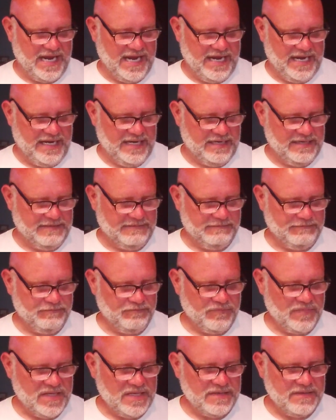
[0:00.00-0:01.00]
tan.
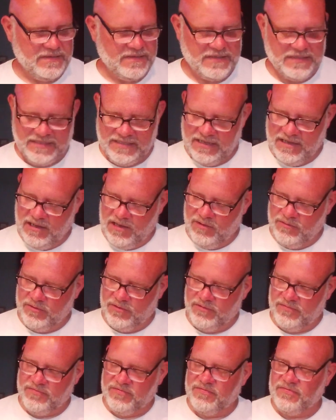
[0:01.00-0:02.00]

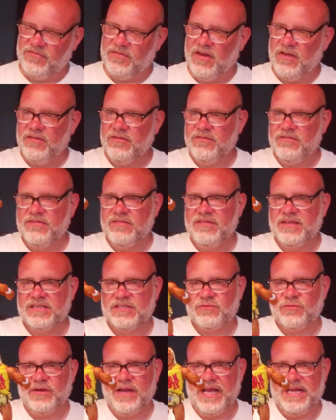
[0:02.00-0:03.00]
Other than
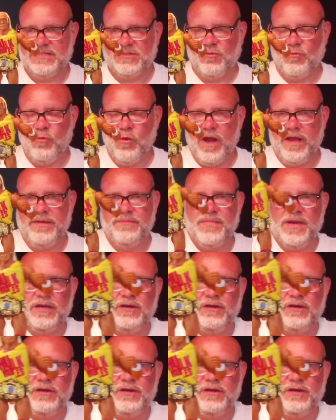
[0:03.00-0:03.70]
this one, has a way